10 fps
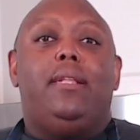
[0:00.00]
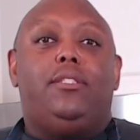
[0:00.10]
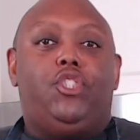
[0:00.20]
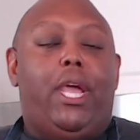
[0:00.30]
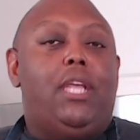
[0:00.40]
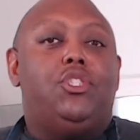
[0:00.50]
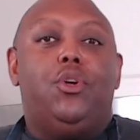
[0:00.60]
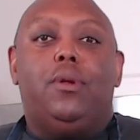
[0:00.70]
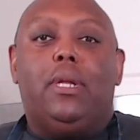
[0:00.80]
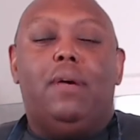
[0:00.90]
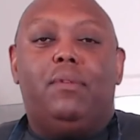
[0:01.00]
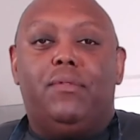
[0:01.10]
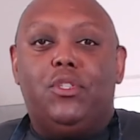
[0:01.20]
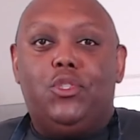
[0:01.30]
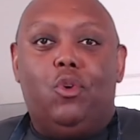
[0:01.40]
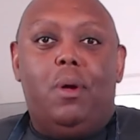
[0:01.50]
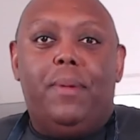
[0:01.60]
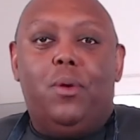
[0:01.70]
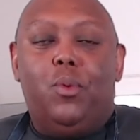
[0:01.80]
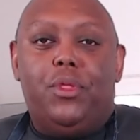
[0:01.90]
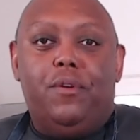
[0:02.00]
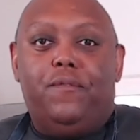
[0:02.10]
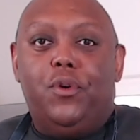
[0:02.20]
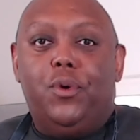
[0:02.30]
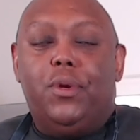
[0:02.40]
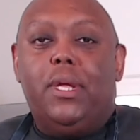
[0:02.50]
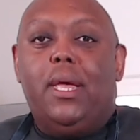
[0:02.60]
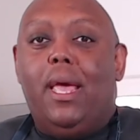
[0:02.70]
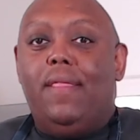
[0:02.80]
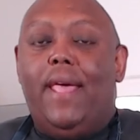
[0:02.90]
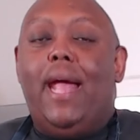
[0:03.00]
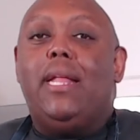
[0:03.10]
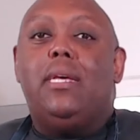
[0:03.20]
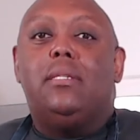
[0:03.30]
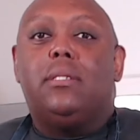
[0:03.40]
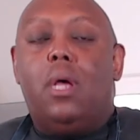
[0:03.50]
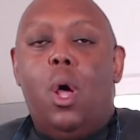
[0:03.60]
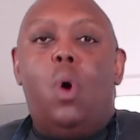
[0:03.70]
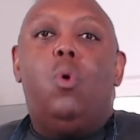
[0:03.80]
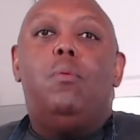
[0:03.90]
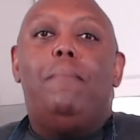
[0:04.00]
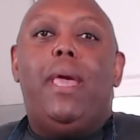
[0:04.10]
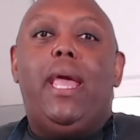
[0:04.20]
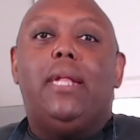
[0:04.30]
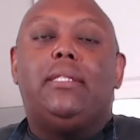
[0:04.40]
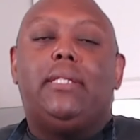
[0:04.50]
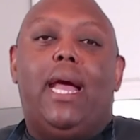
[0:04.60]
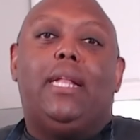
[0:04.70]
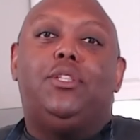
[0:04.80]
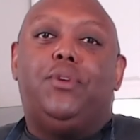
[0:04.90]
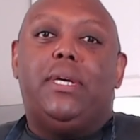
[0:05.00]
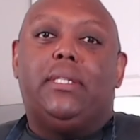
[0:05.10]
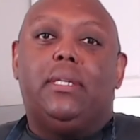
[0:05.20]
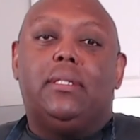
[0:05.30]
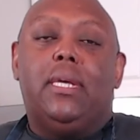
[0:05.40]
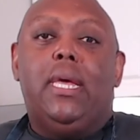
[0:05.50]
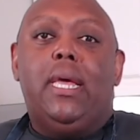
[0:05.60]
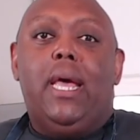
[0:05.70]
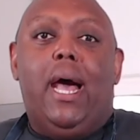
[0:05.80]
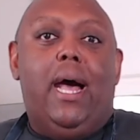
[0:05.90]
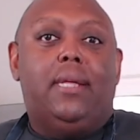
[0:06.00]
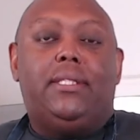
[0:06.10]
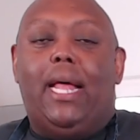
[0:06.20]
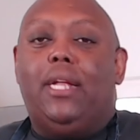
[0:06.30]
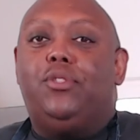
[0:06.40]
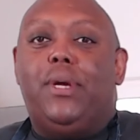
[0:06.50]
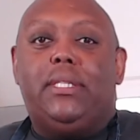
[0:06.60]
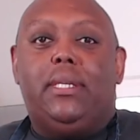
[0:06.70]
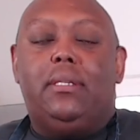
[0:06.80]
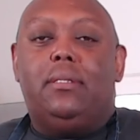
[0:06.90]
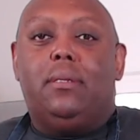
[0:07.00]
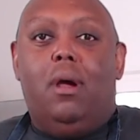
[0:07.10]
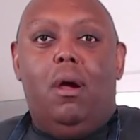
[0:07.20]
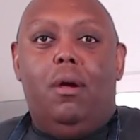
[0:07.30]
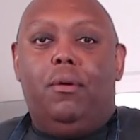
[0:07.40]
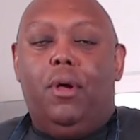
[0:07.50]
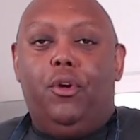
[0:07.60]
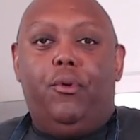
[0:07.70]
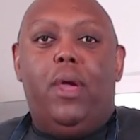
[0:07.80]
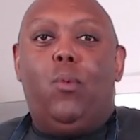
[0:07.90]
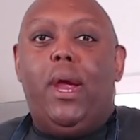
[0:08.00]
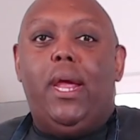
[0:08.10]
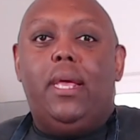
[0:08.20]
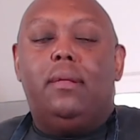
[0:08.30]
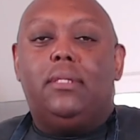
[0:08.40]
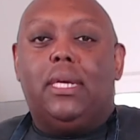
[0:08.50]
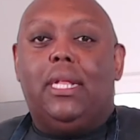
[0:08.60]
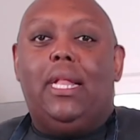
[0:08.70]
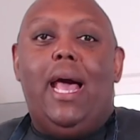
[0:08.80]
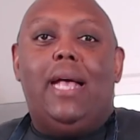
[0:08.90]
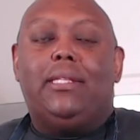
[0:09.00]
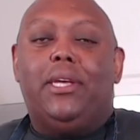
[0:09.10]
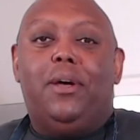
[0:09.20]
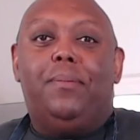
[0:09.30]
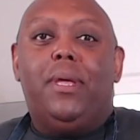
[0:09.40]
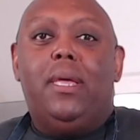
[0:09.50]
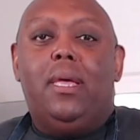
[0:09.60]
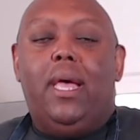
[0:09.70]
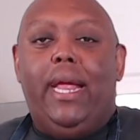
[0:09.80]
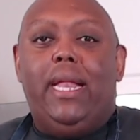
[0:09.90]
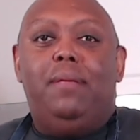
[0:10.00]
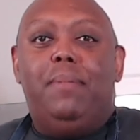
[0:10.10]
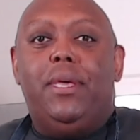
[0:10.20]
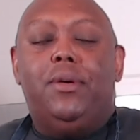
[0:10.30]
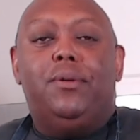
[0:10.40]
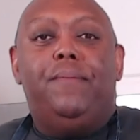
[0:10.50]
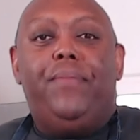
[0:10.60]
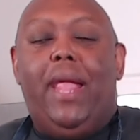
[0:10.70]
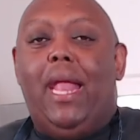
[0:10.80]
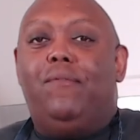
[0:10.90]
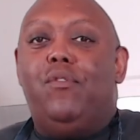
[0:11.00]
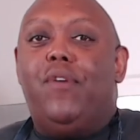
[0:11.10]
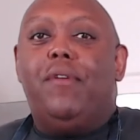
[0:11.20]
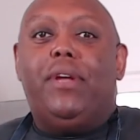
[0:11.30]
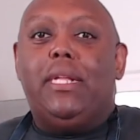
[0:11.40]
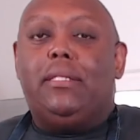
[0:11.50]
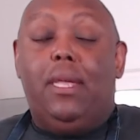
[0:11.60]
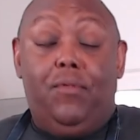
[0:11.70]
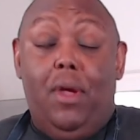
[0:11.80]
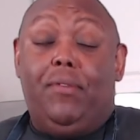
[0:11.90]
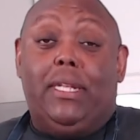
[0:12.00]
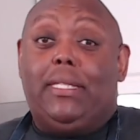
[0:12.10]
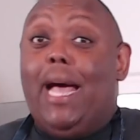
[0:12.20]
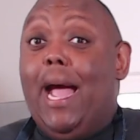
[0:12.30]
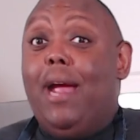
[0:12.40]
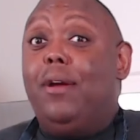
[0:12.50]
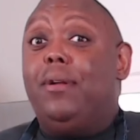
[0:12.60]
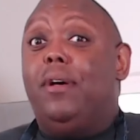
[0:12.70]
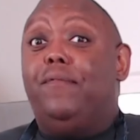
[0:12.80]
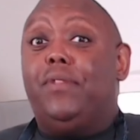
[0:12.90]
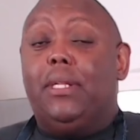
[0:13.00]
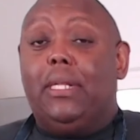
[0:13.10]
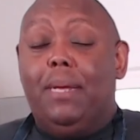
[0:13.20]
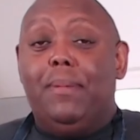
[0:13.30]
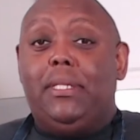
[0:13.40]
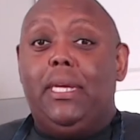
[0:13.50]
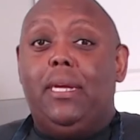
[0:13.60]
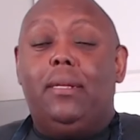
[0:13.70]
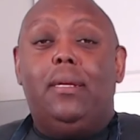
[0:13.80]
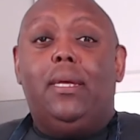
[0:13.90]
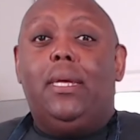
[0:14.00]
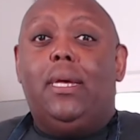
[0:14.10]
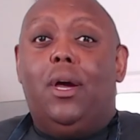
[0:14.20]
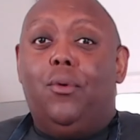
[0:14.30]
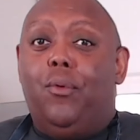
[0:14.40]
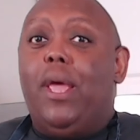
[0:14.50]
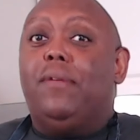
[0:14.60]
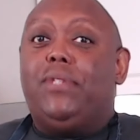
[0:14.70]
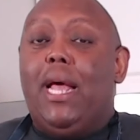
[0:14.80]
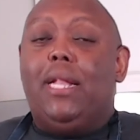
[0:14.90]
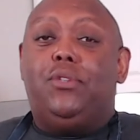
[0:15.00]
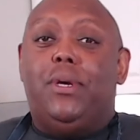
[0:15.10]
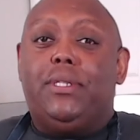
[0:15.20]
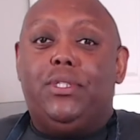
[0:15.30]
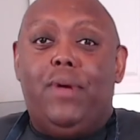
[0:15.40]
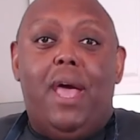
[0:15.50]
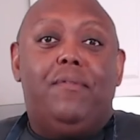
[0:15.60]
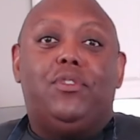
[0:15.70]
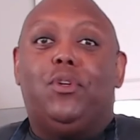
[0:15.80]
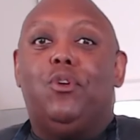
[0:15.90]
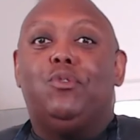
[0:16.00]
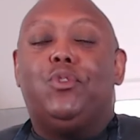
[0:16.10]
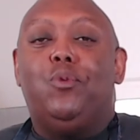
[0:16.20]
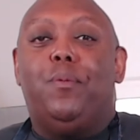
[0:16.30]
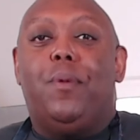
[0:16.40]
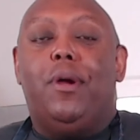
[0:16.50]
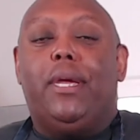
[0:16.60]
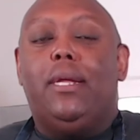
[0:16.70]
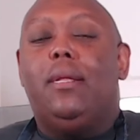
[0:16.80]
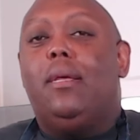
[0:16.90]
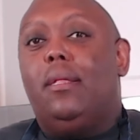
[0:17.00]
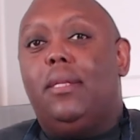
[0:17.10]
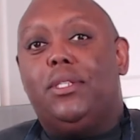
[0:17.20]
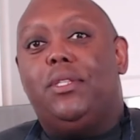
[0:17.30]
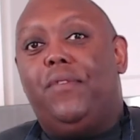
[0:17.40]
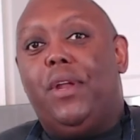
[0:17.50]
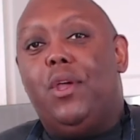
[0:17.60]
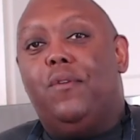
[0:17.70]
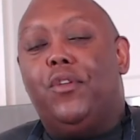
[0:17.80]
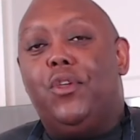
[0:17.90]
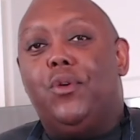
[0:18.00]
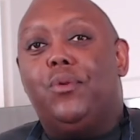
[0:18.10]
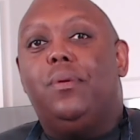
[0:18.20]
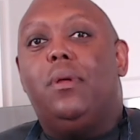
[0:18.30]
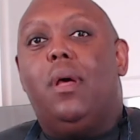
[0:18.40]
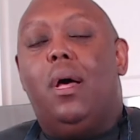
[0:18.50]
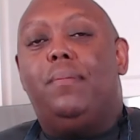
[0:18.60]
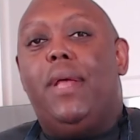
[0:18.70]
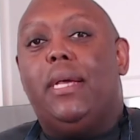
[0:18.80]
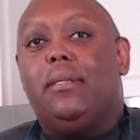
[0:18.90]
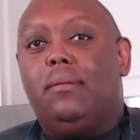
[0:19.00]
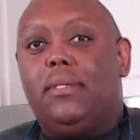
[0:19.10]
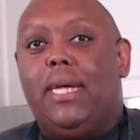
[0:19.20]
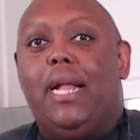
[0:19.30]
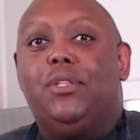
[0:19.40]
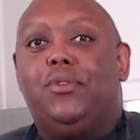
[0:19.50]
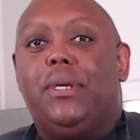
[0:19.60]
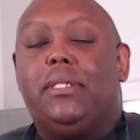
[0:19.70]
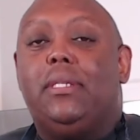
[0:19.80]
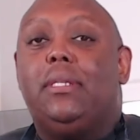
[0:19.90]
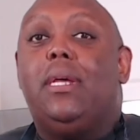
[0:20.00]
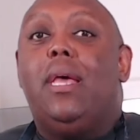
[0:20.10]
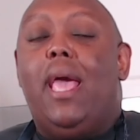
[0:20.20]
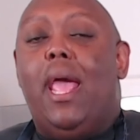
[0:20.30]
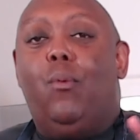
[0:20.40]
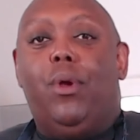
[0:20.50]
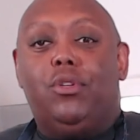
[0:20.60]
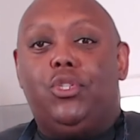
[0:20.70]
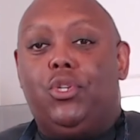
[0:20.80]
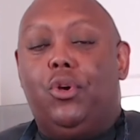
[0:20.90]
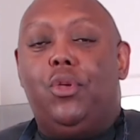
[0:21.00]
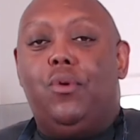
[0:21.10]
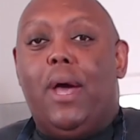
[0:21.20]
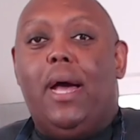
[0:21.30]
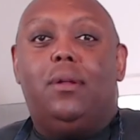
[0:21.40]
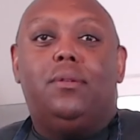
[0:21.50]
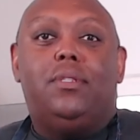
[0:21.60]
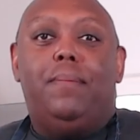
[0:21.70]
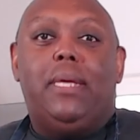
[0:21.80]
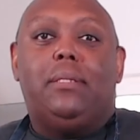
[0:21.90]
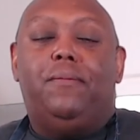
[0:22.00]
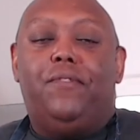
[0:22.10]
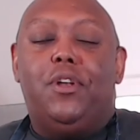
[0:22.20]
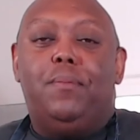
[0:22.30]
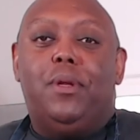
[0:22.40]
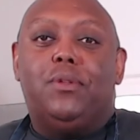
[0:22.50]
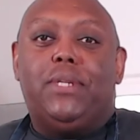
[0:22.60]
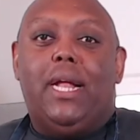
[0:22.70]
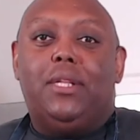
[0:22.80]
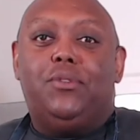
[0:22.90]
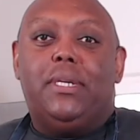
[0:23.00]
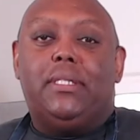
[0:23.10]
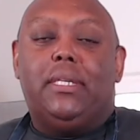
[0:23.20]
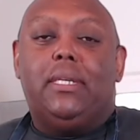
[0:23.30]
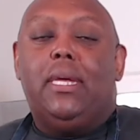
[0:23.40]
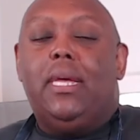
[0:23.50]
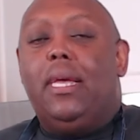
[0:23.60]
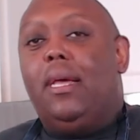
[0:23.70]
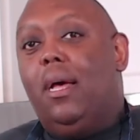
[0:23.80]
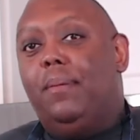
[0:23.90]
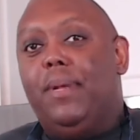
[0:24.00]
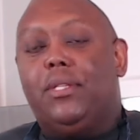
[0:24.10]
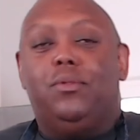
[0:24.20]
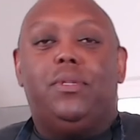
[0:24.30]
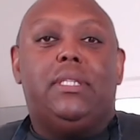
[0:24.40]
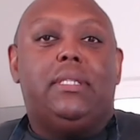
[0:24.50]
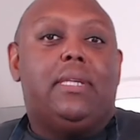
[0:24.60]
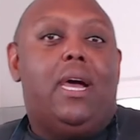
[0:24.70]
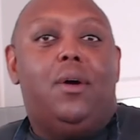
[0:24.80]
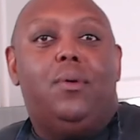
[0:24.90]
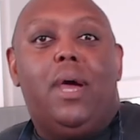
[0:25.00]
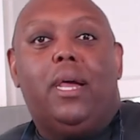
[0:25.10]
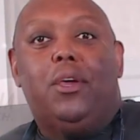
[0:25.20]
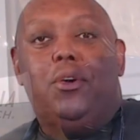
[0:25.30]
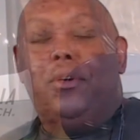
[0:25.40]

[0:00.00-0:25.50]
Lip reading: change your level of enjoyment with your food. And that is homemade salad dressings. Salad dressings are a great way to class up any meal. And if you ever get tired of the limited array of salad dressings you have at your local supermarket, this is the video for you. Up next, salad dressing, and we're going to show you how to make some fundamental salad dressing. Up next on This Is How I Cook.